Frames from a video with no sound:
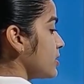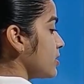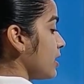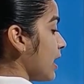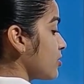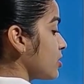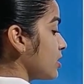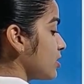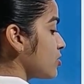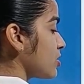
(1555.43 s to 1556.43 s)
larger
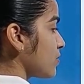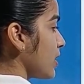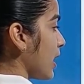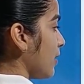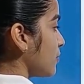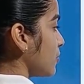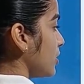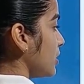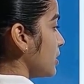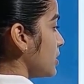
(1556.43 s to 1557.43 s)
digits we have. So
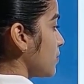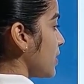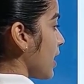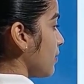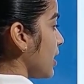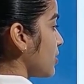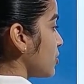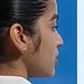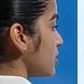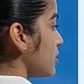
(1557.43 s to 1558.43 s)
in this we have larger
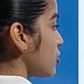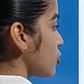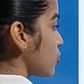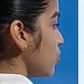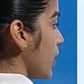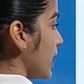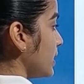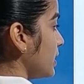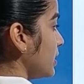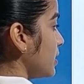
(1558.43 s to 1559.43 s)
digits 2, and
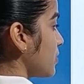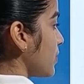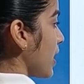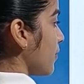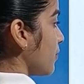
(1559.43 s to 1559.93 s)
in this we have